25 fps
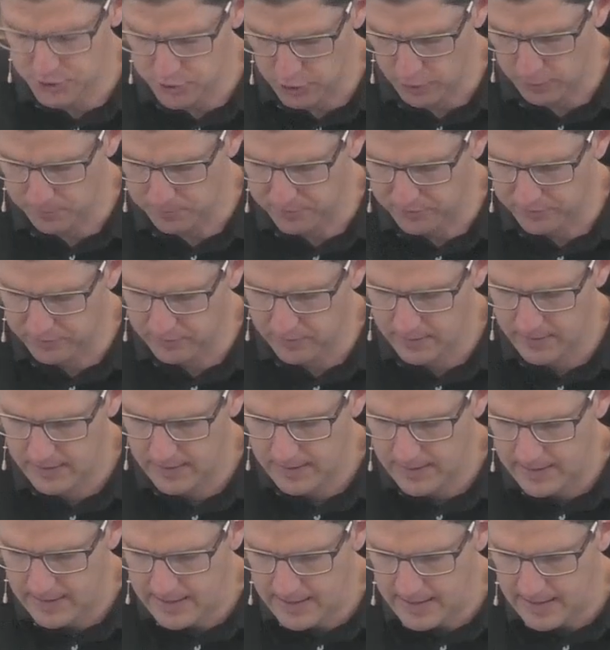jobs.
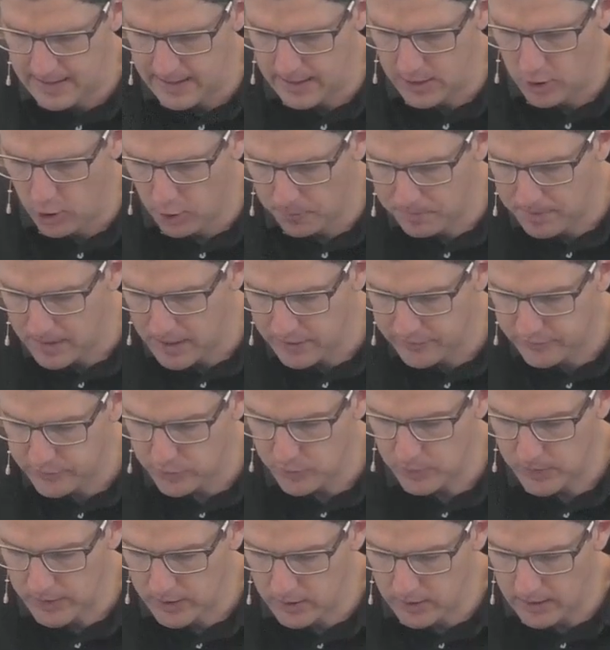And help us
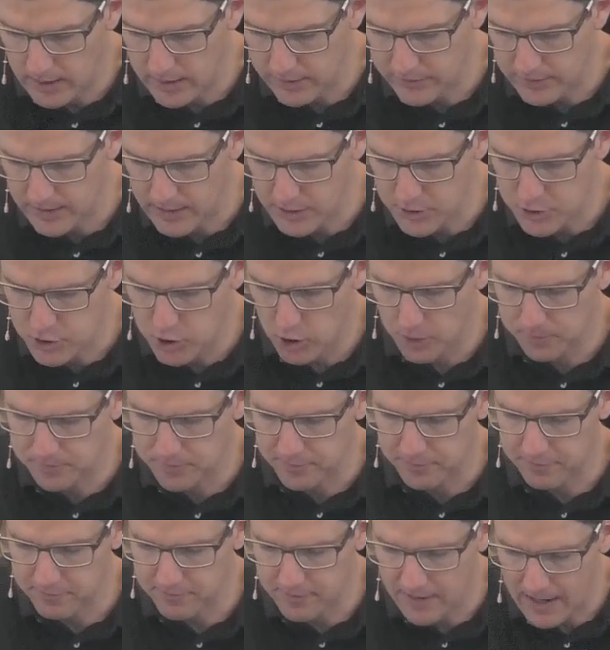to realize our
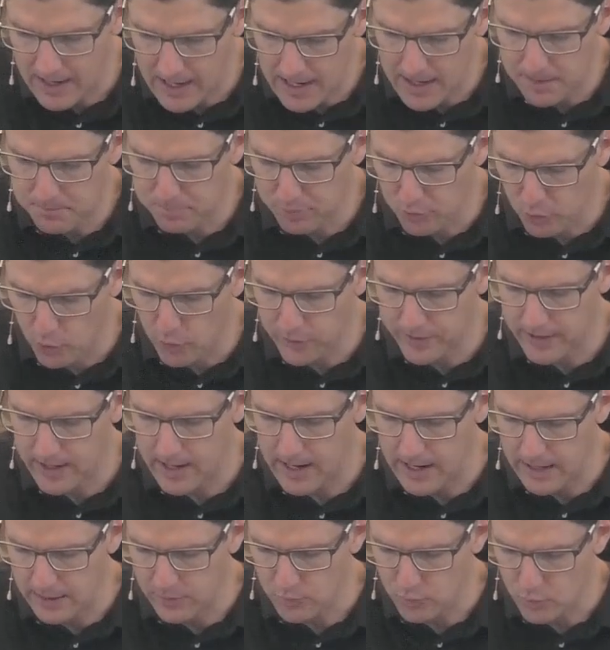jobs are far
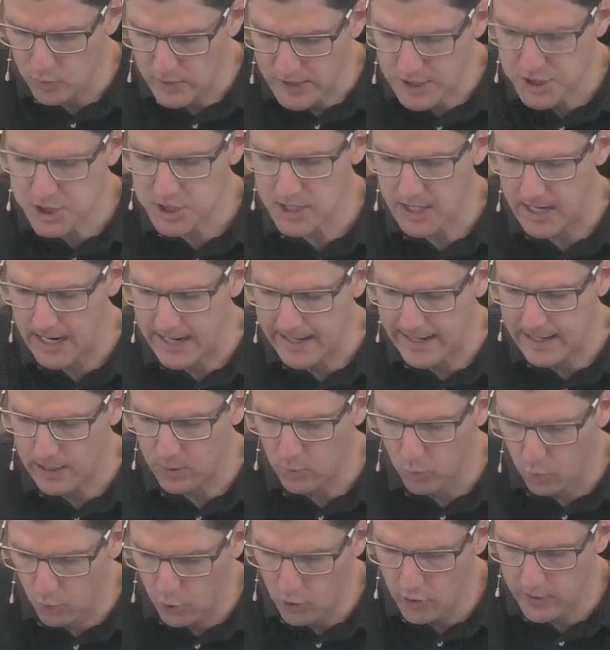broader and richer, and
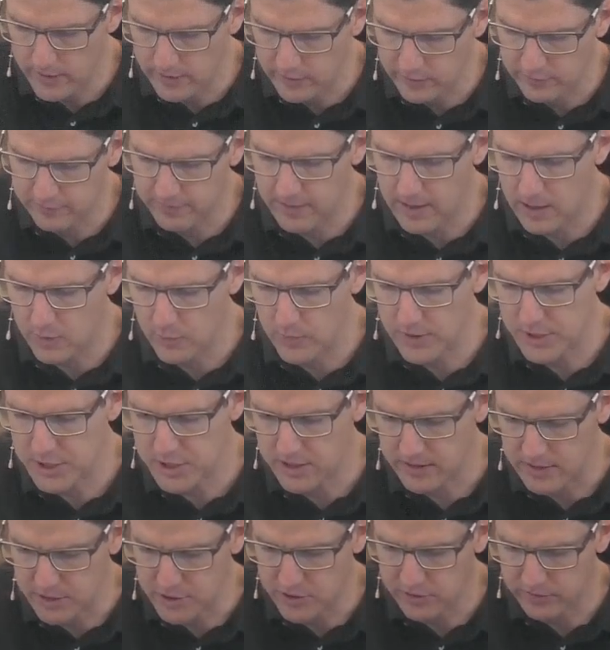our work is far
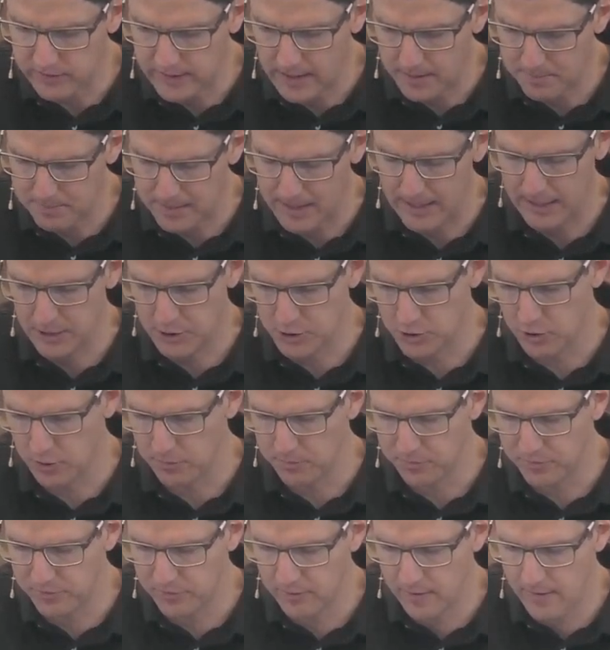richer than just our paid
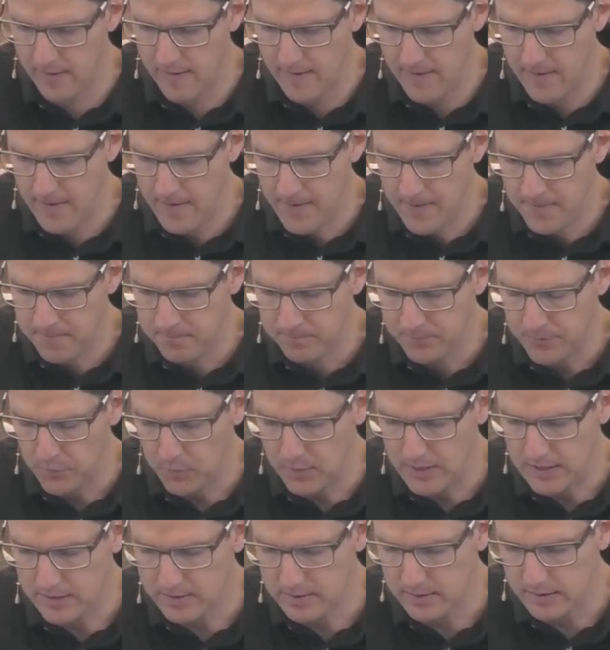jobs.
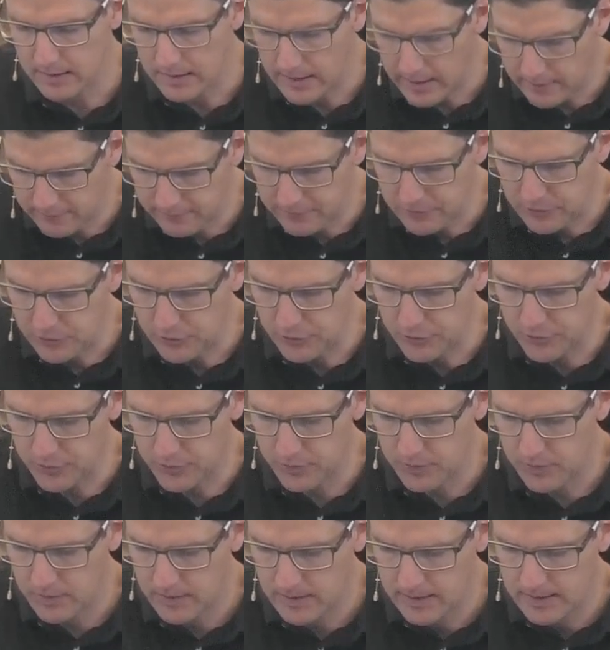That we are to love
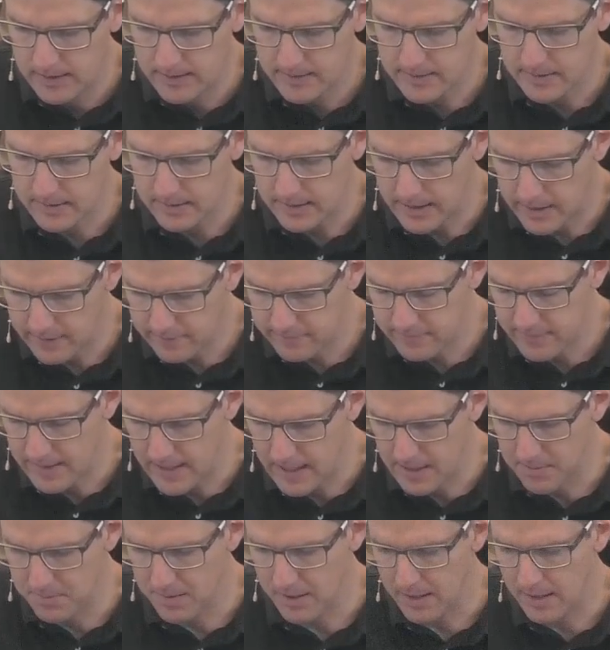you, to love
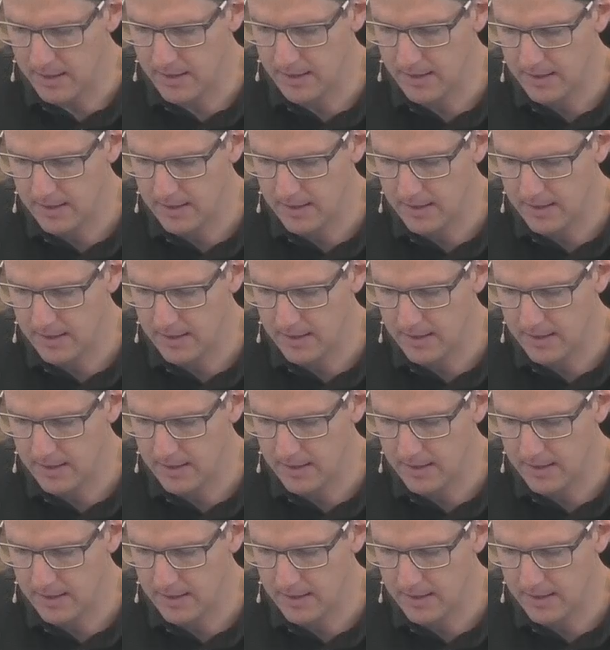neighbor,